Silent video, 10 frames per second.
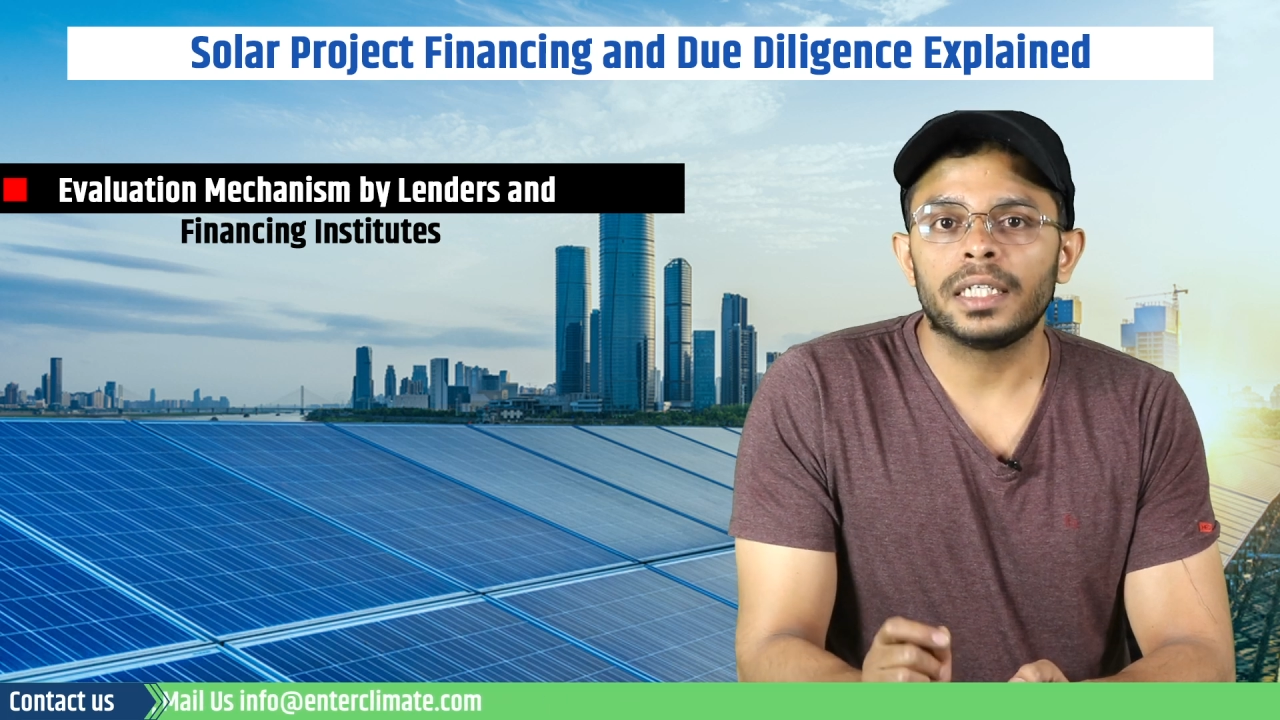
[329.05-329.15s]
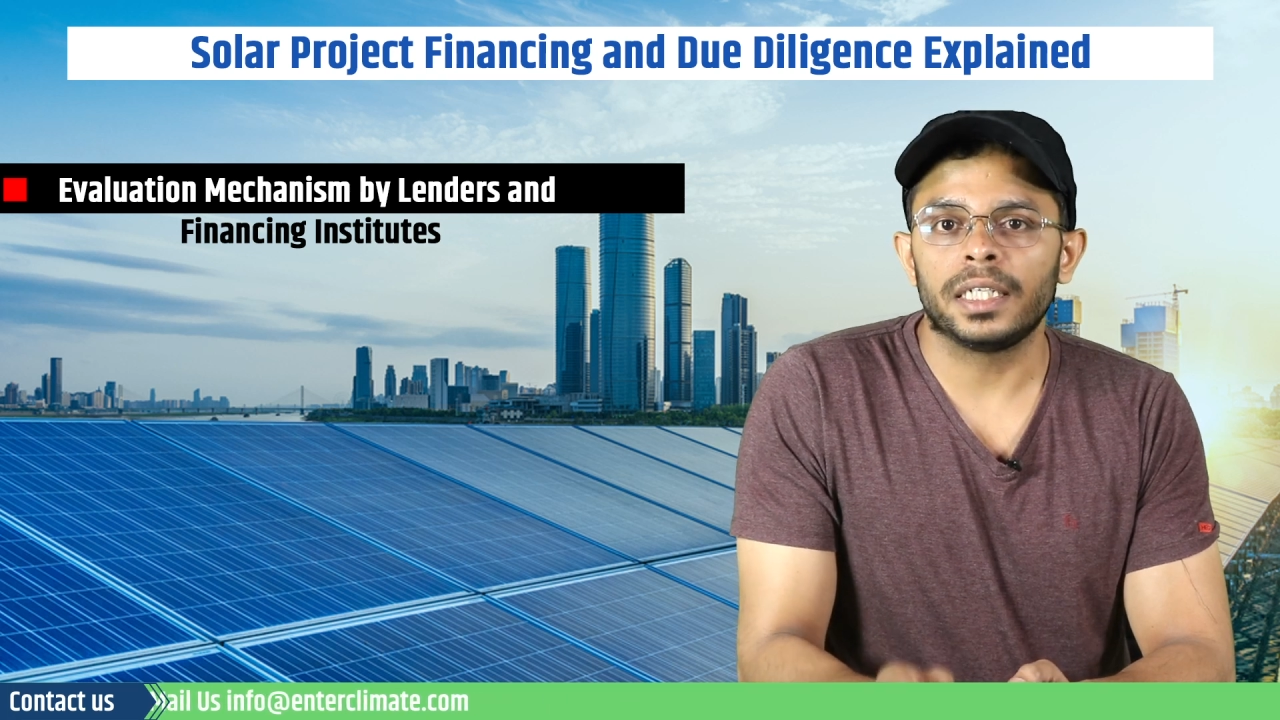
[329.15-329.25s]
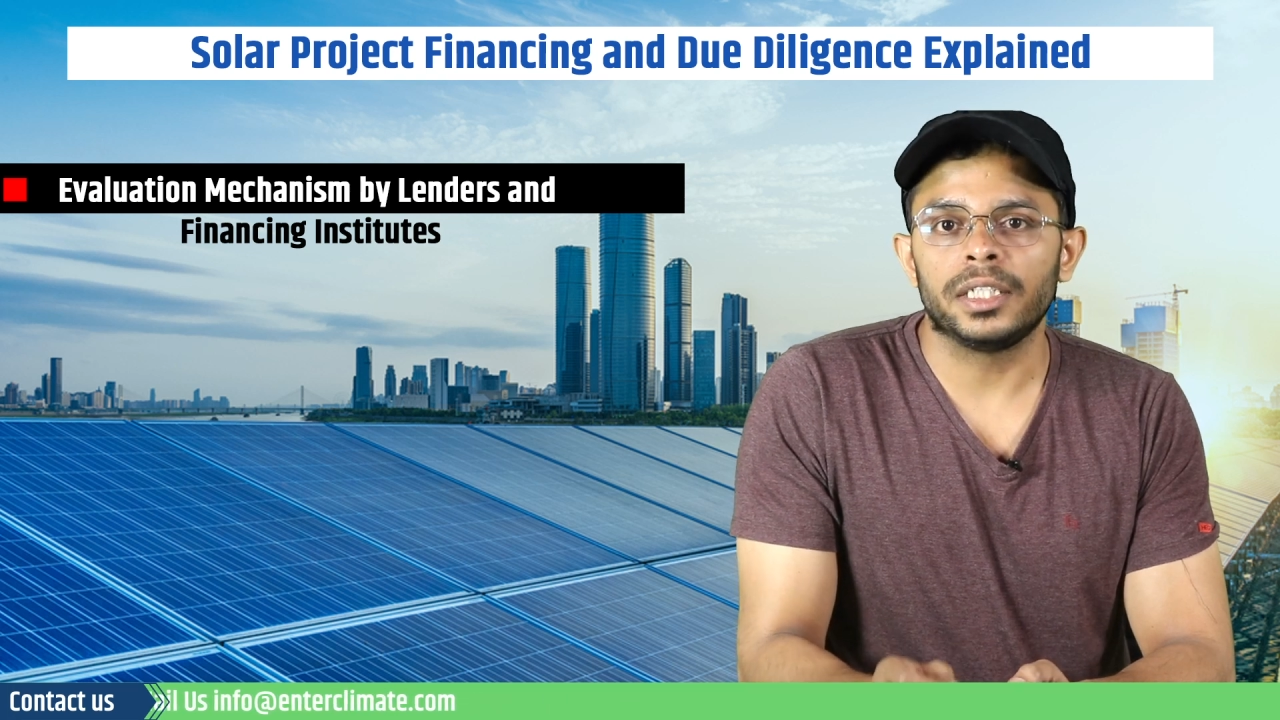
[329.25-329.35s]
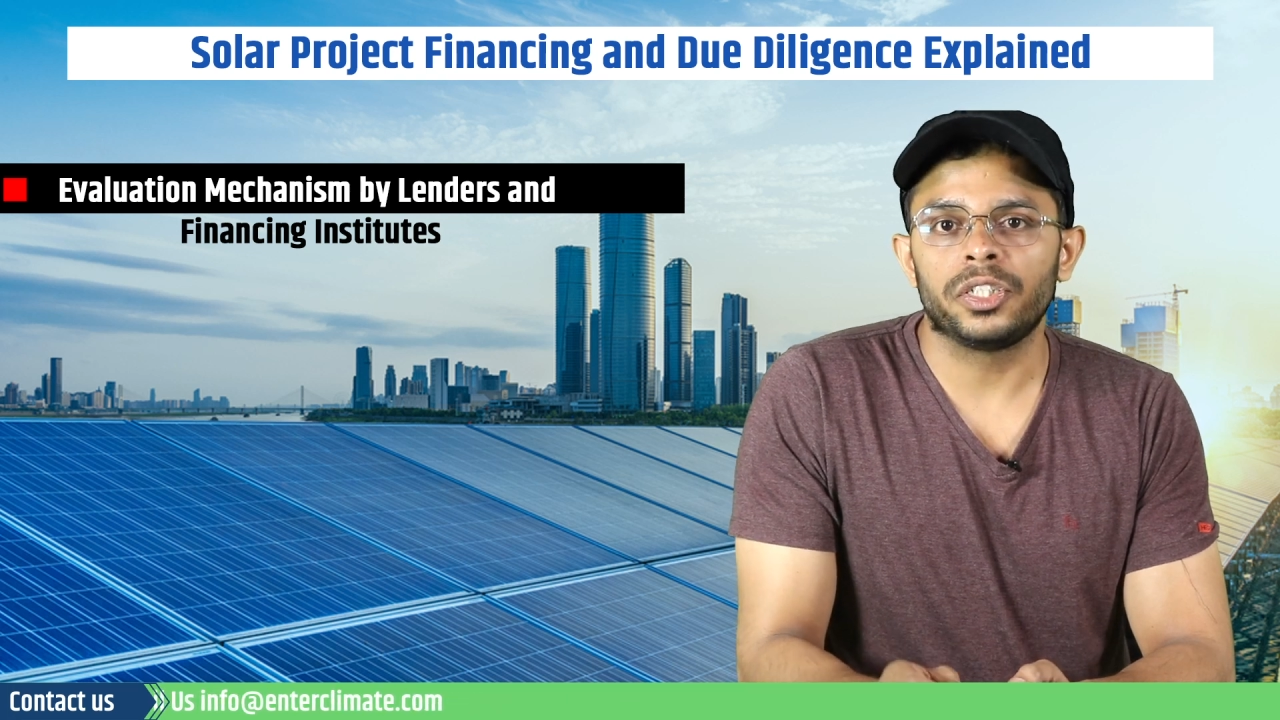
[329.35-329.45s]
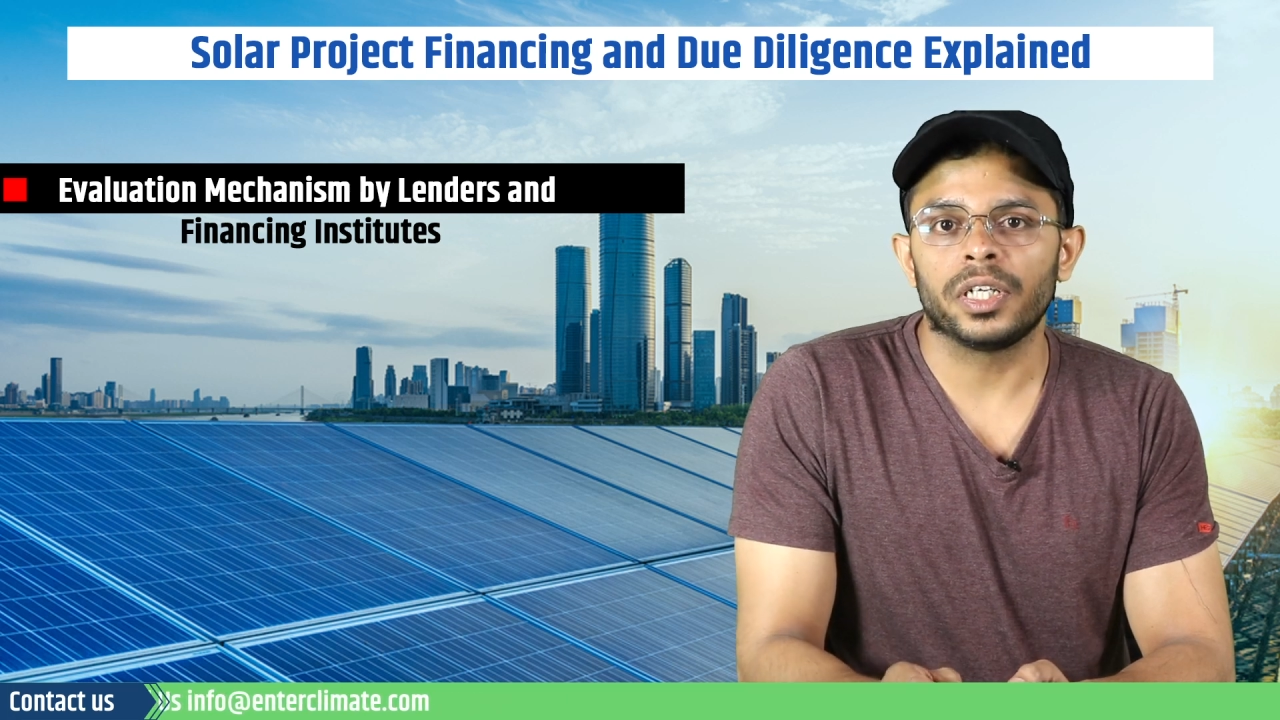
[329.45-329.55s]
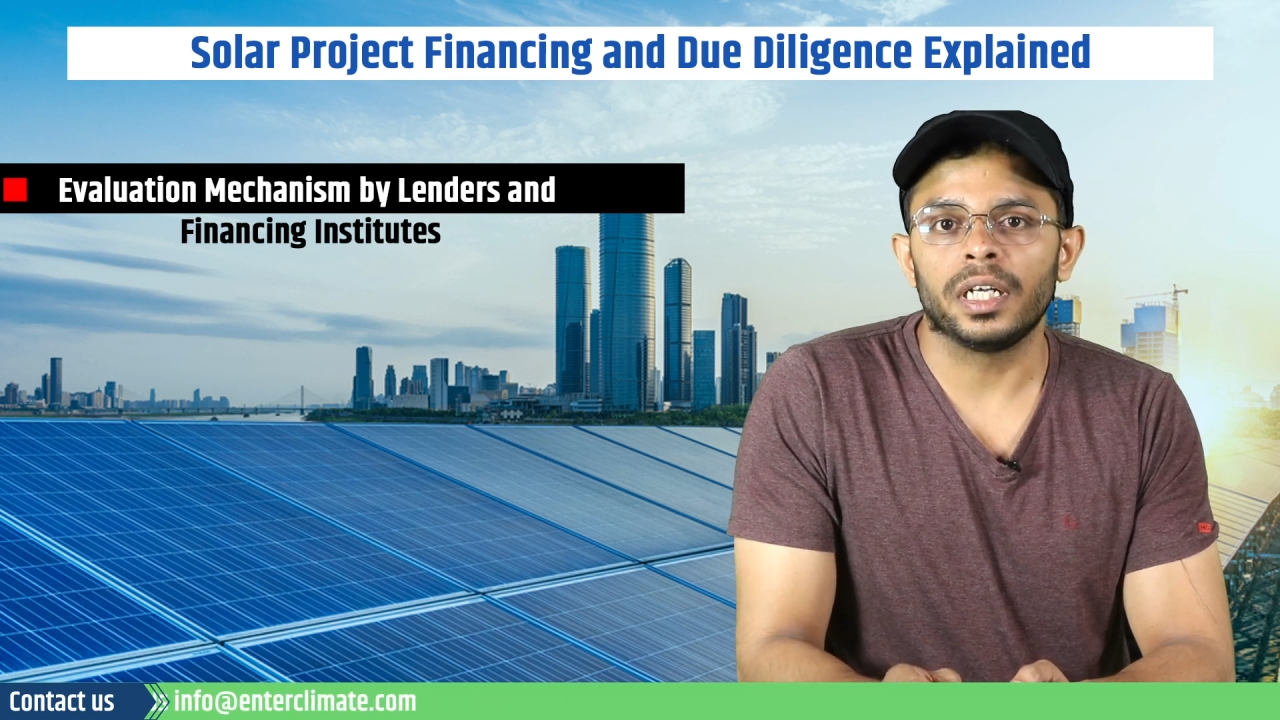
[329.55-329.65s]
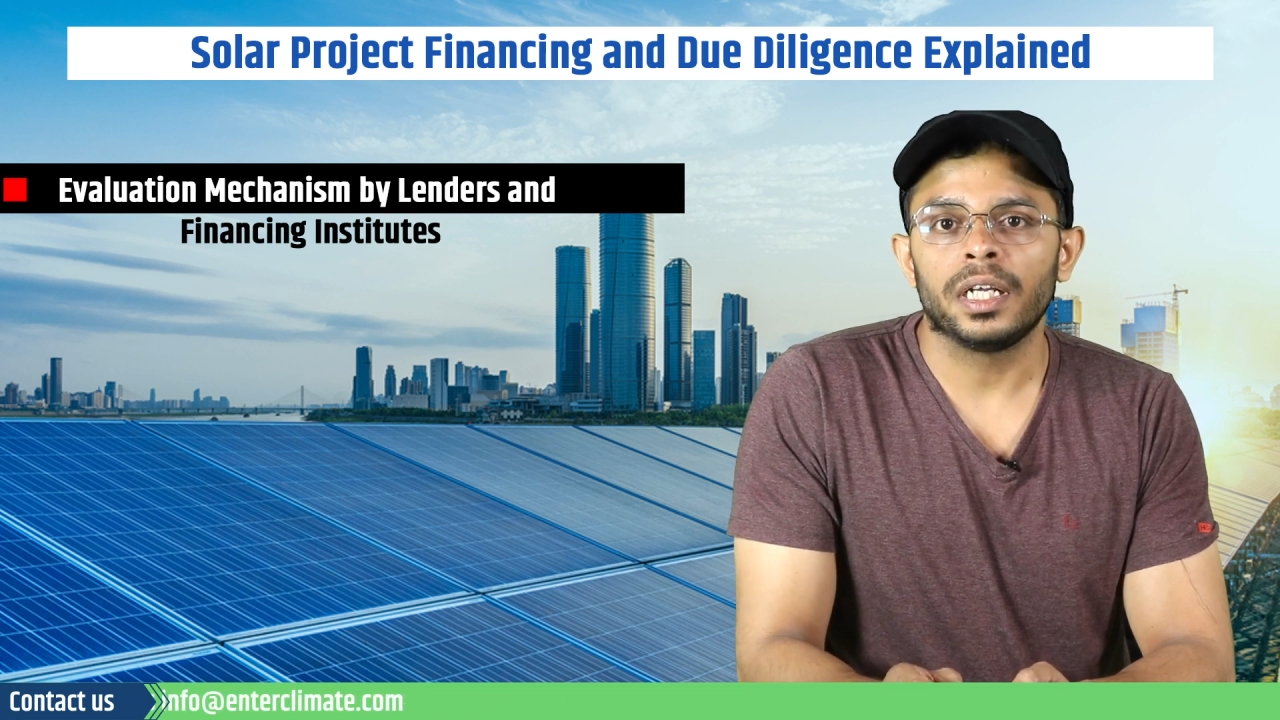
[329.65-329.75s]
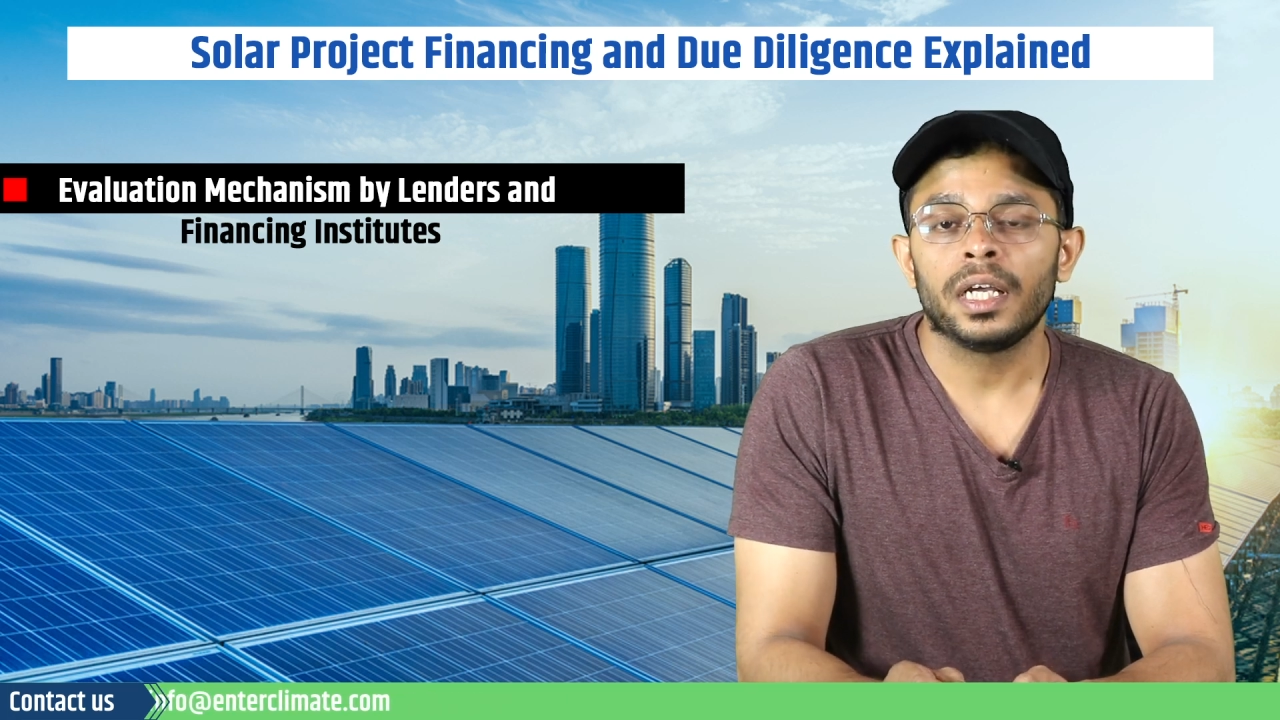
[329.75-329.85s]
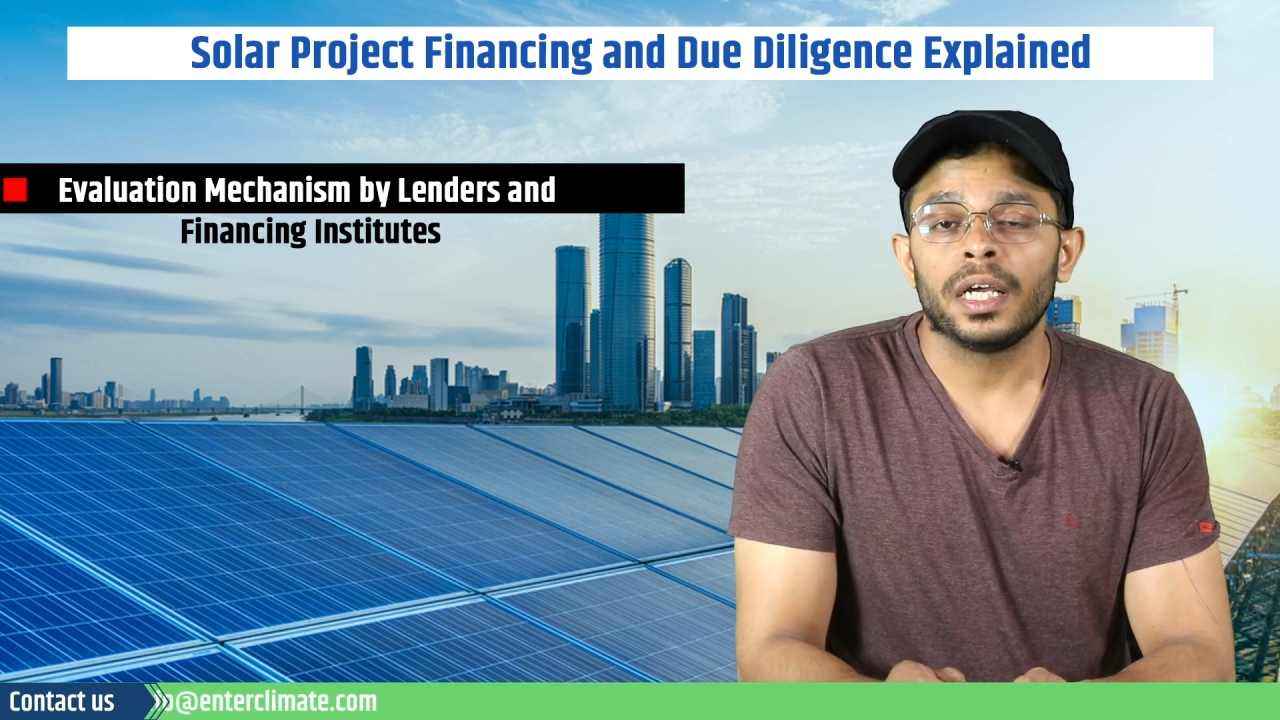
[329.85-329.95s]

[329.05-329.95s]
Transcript: essential.